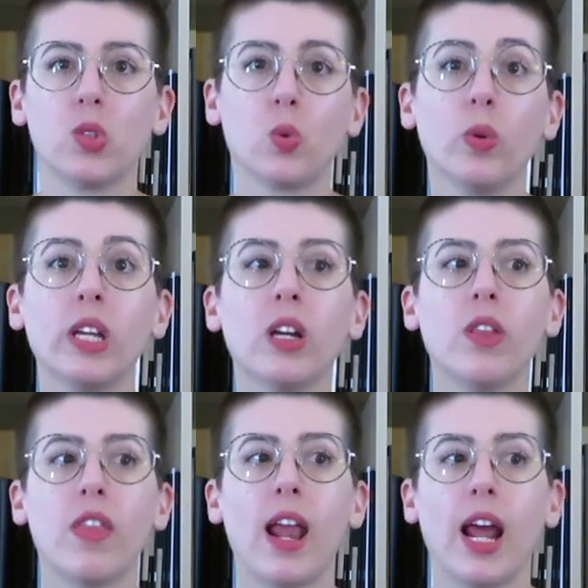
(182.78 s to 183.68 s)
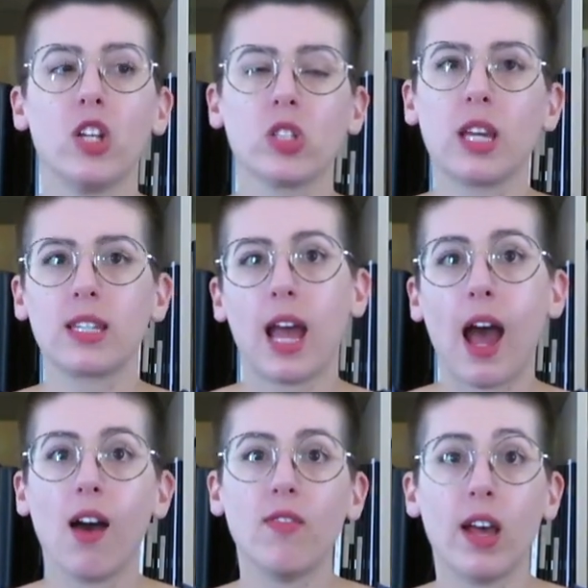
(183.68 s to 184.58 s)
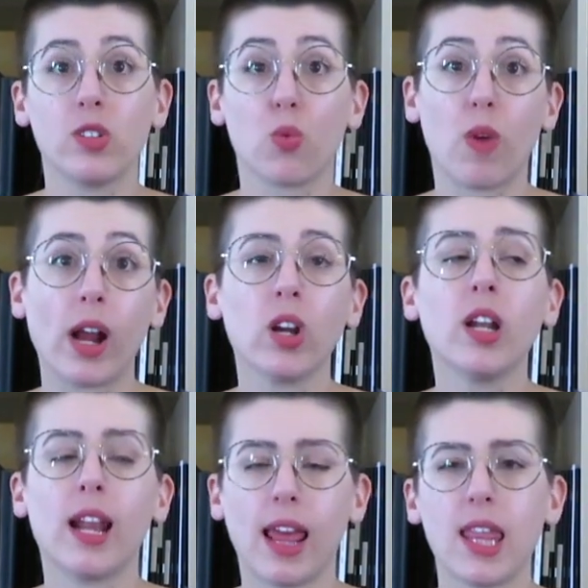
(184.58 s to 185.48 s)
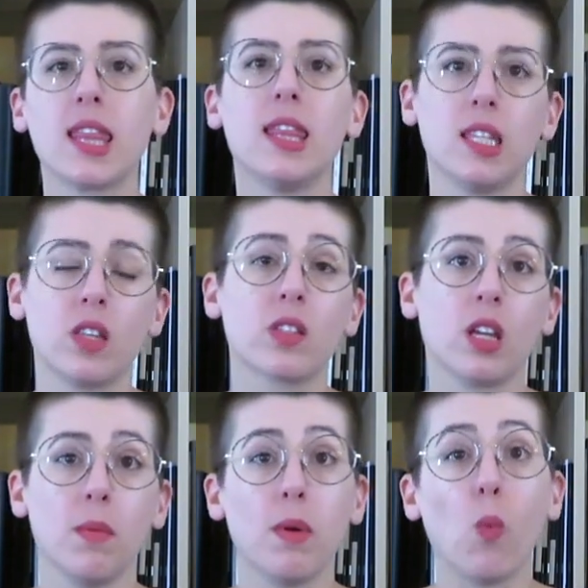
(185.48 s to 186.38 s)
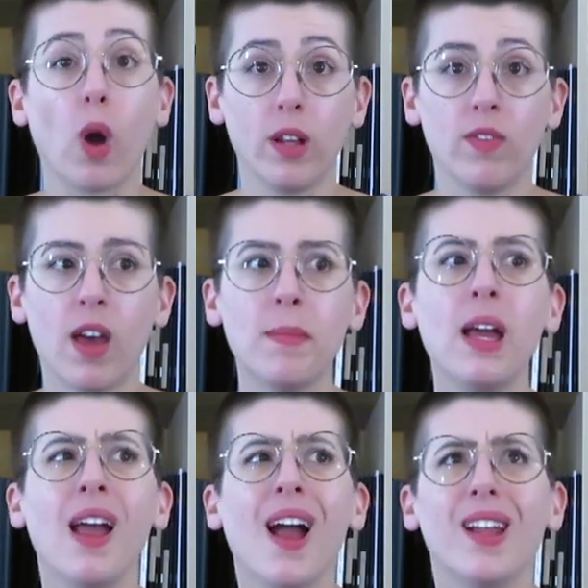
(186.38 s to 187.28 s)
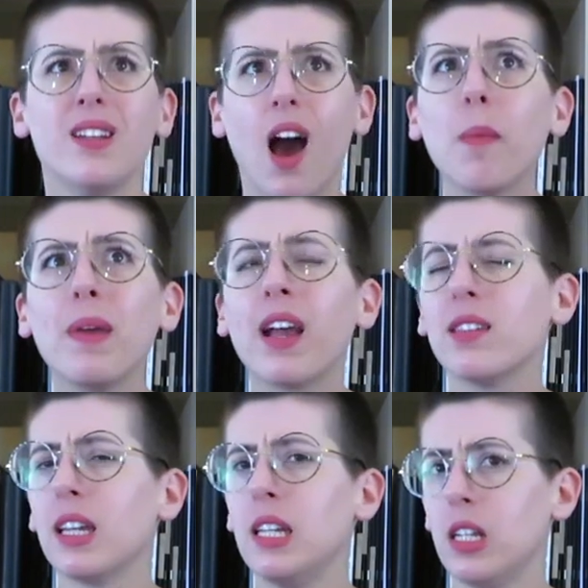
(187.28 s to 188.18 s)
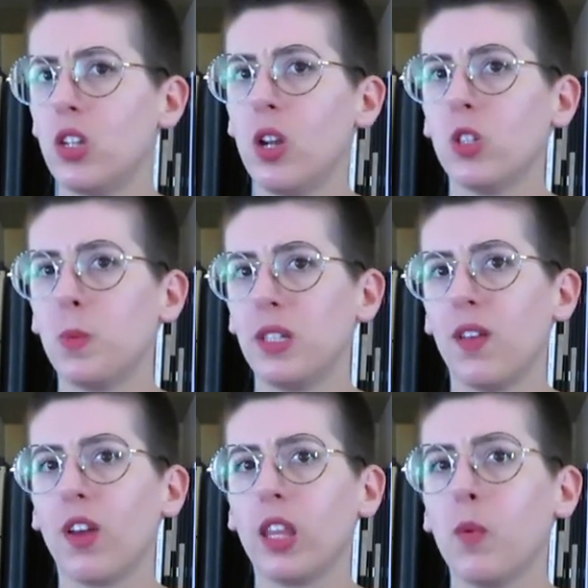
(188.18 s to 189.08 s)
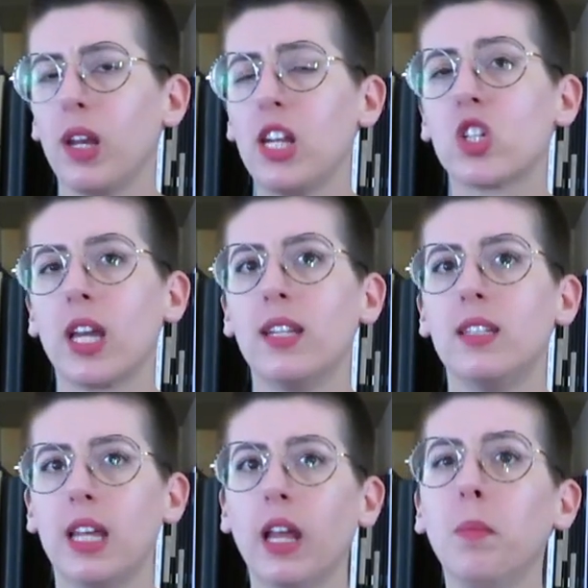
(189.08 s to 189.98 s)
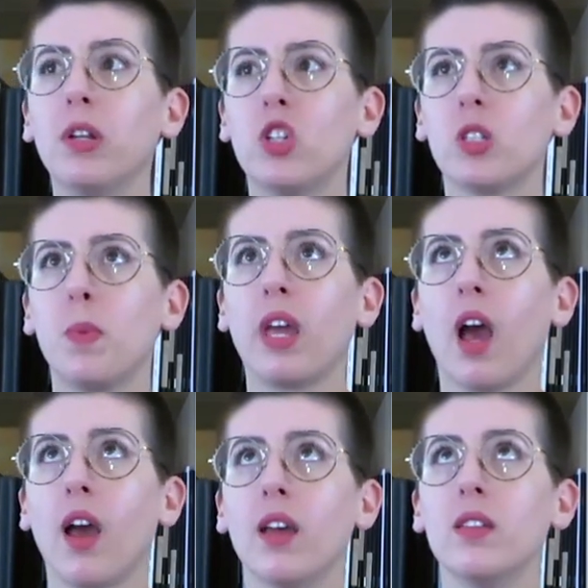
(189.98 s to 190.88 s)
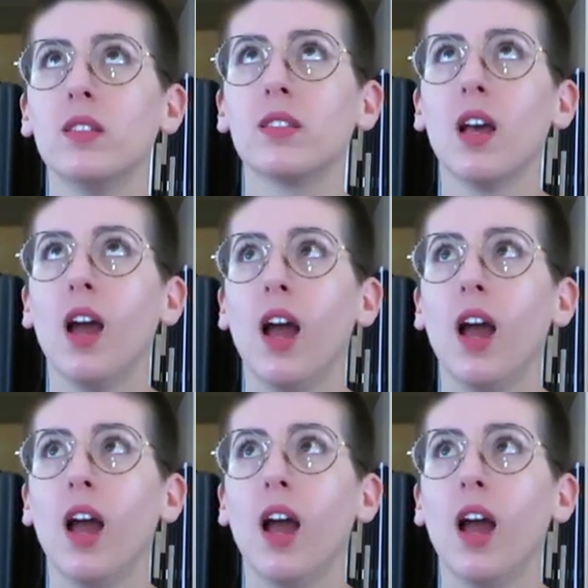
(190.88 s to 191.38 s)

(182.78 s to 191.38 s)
school year that I just like to have as a record, and I think this is going to be one of them. Not because I need to know specifically what each kid did, but just because